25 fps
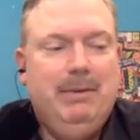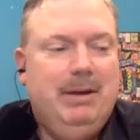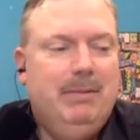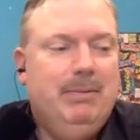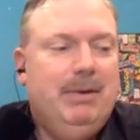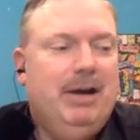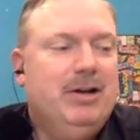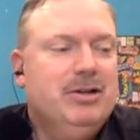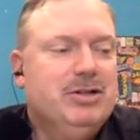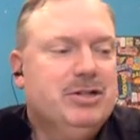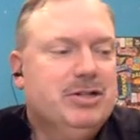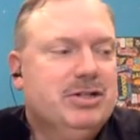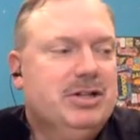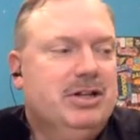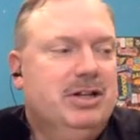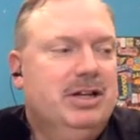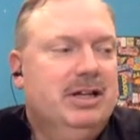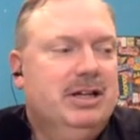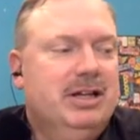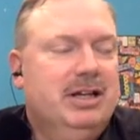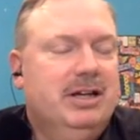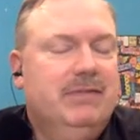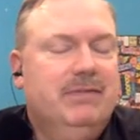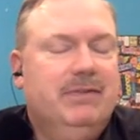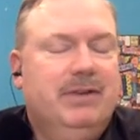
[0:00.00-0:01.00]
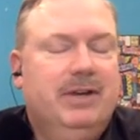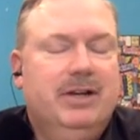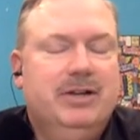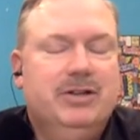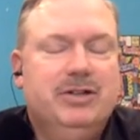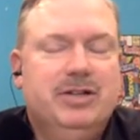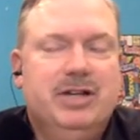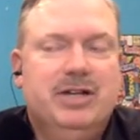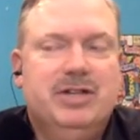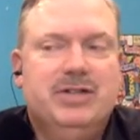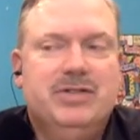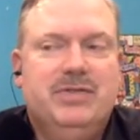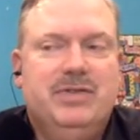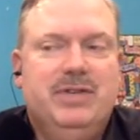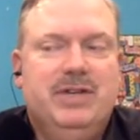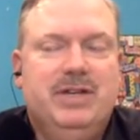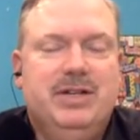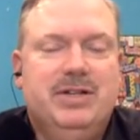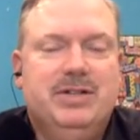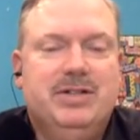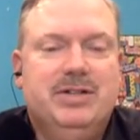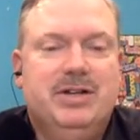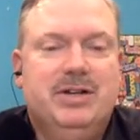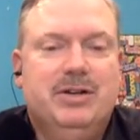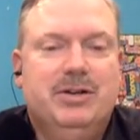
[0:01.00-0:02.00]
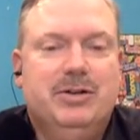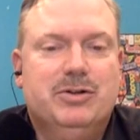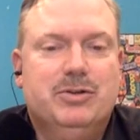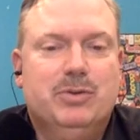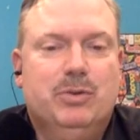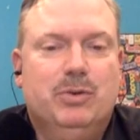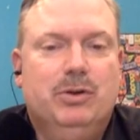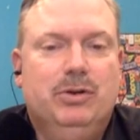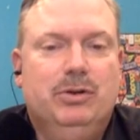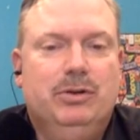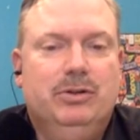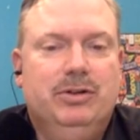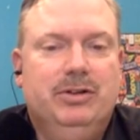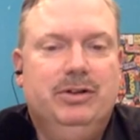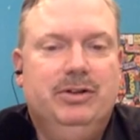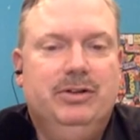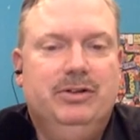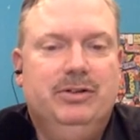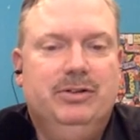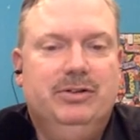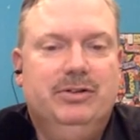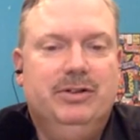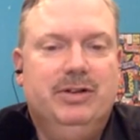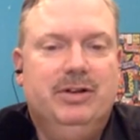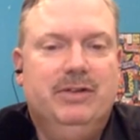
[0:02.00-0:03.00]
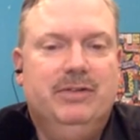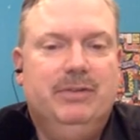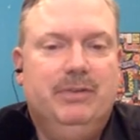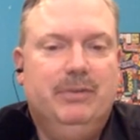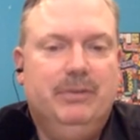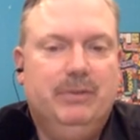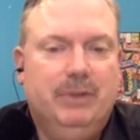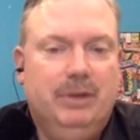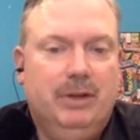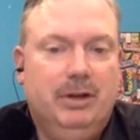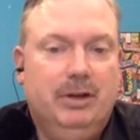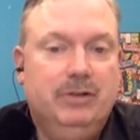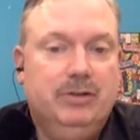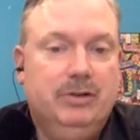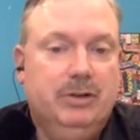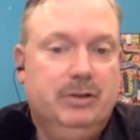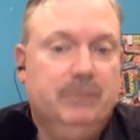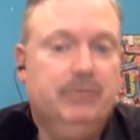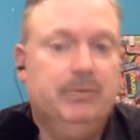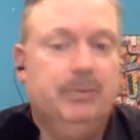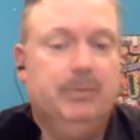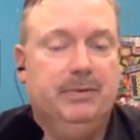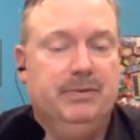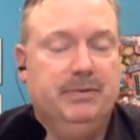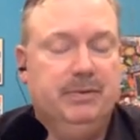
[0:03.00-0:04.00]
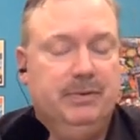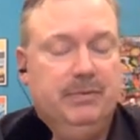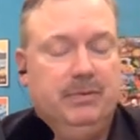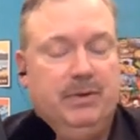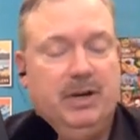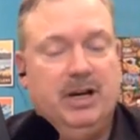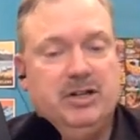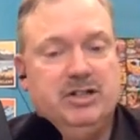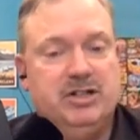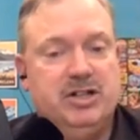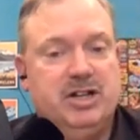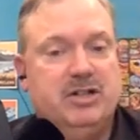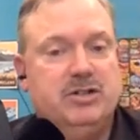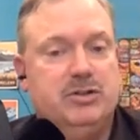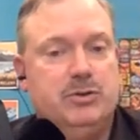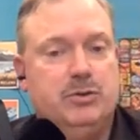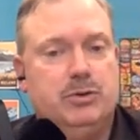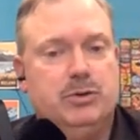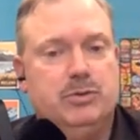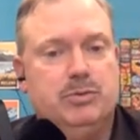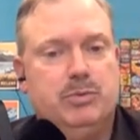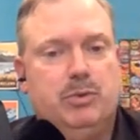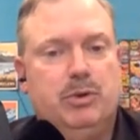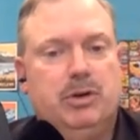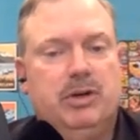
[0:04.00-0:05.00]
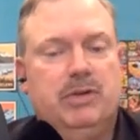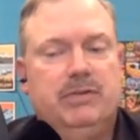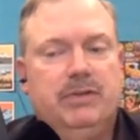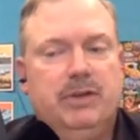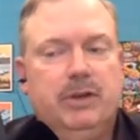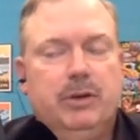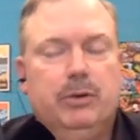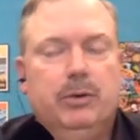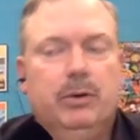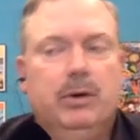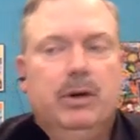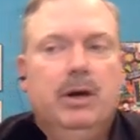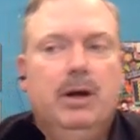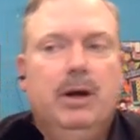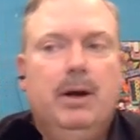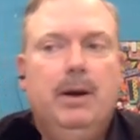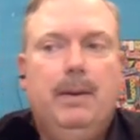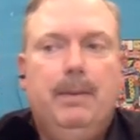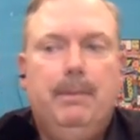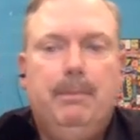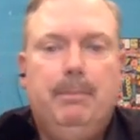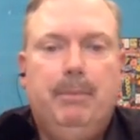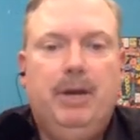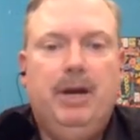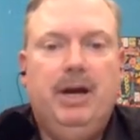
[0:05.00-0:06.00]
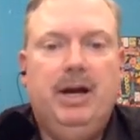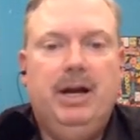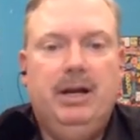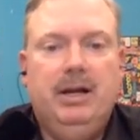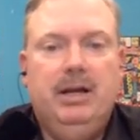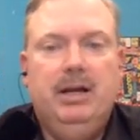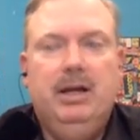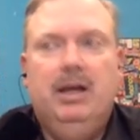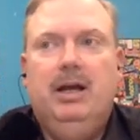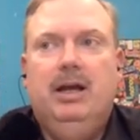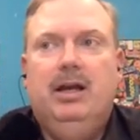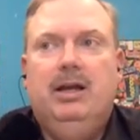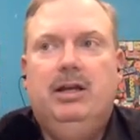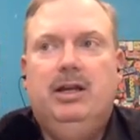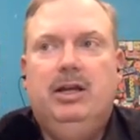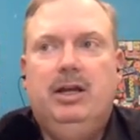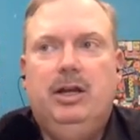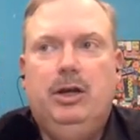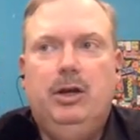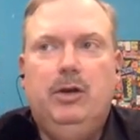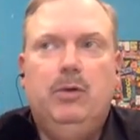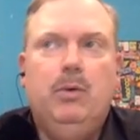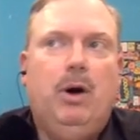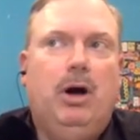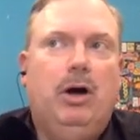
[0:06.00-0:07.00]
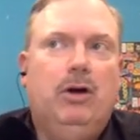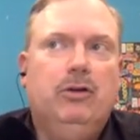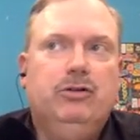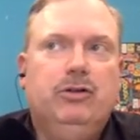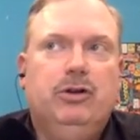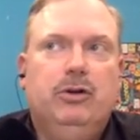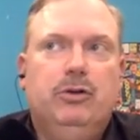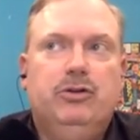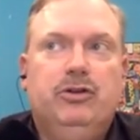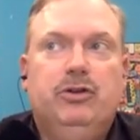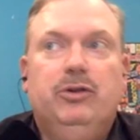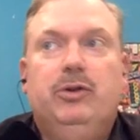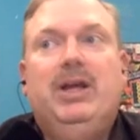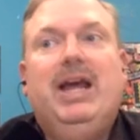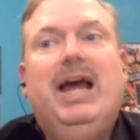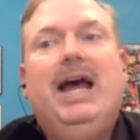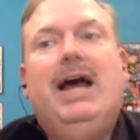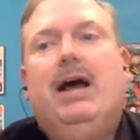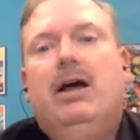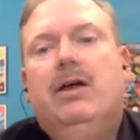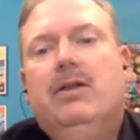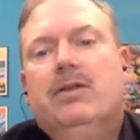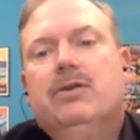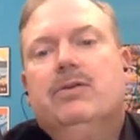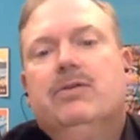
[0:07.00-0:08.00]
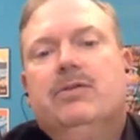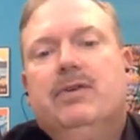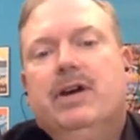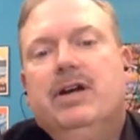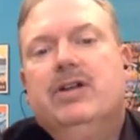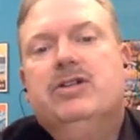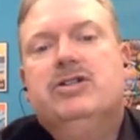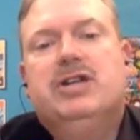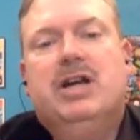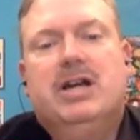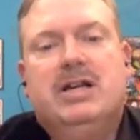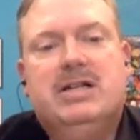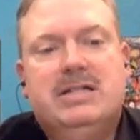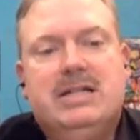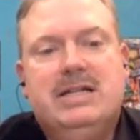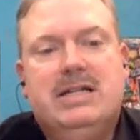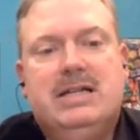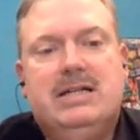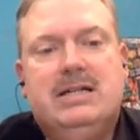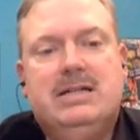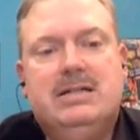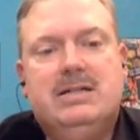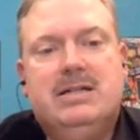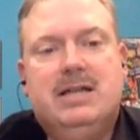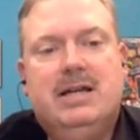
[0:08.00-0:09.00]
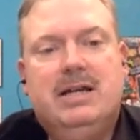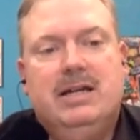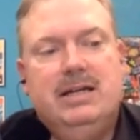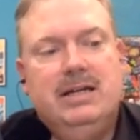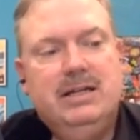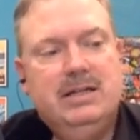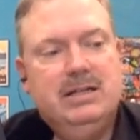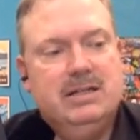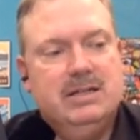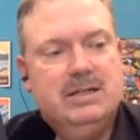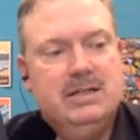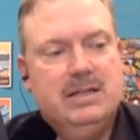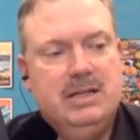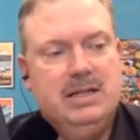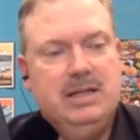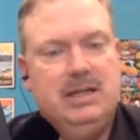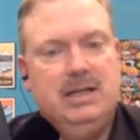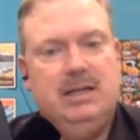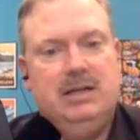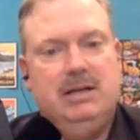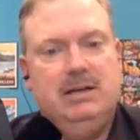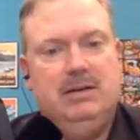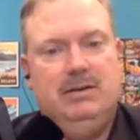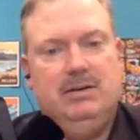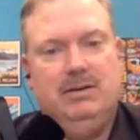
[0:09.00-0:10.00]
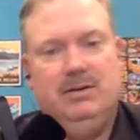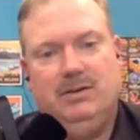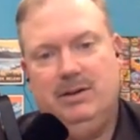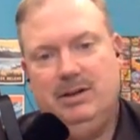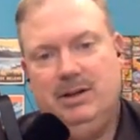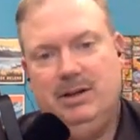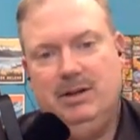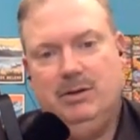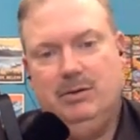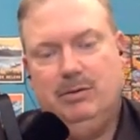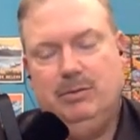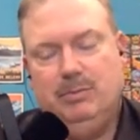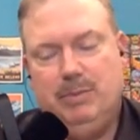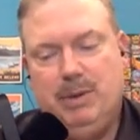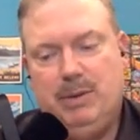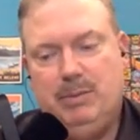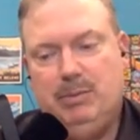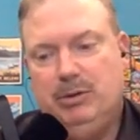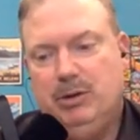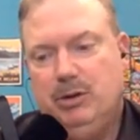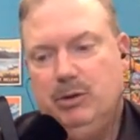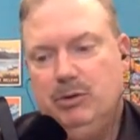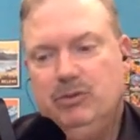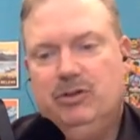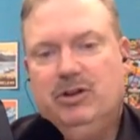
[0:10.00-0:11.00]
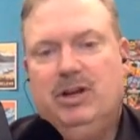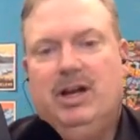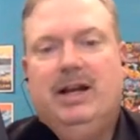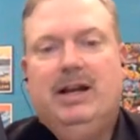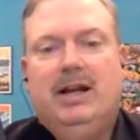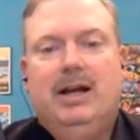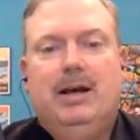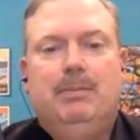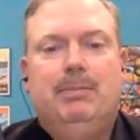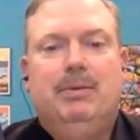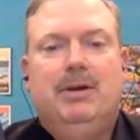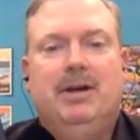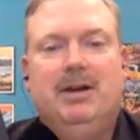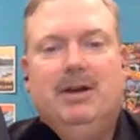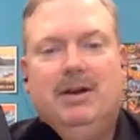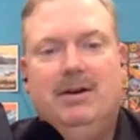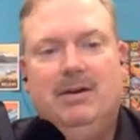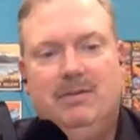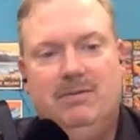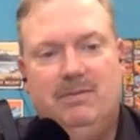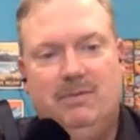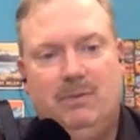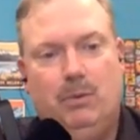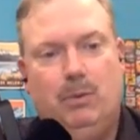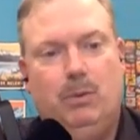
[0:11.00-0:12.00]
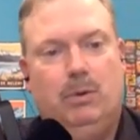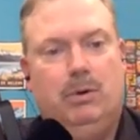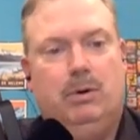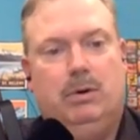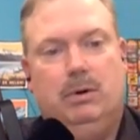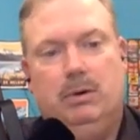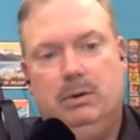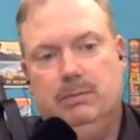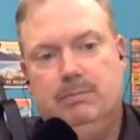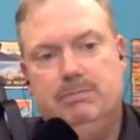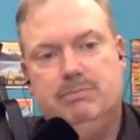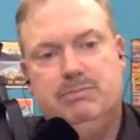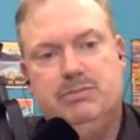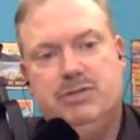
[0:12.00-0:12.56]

be about just collecting franchise fees. You know, it's royalties and stuff over the long term from the franchisor's point of view. Yeah. But you also to get other franchisees, they need to see you know people don't sign up for